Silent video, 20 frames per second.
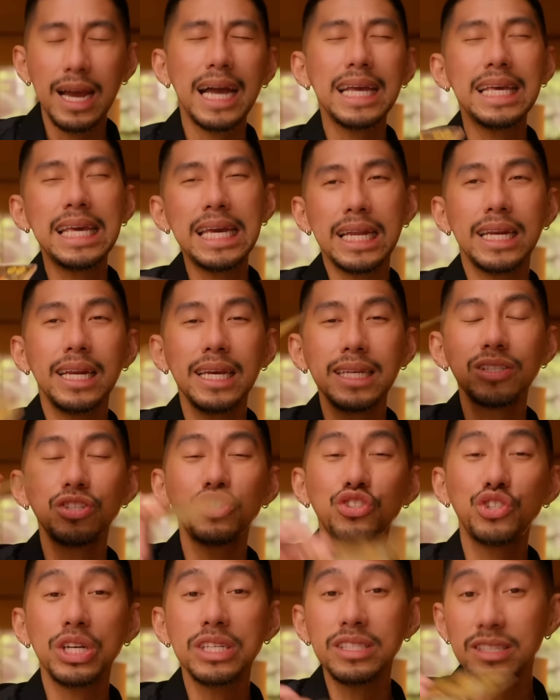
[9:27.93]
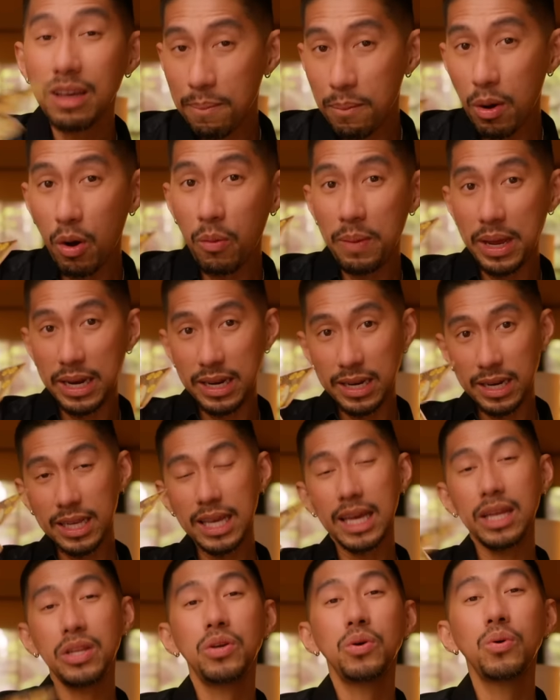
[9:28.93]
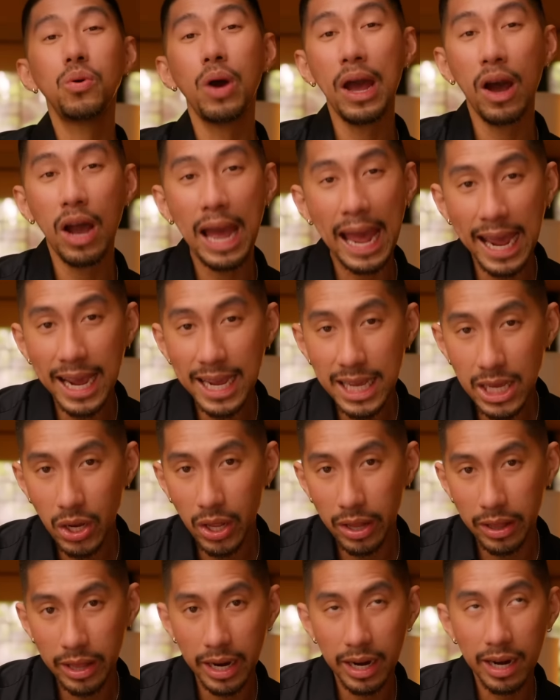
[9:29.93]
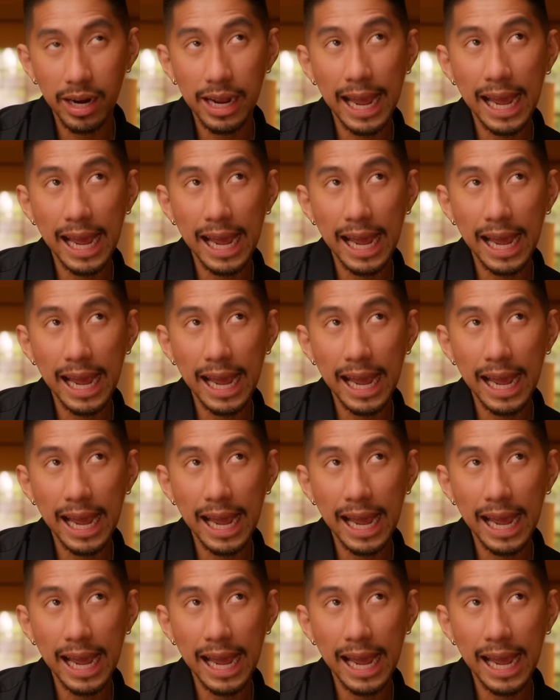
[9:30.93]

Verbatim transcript: Again, it's just a moment. Can you hang on there?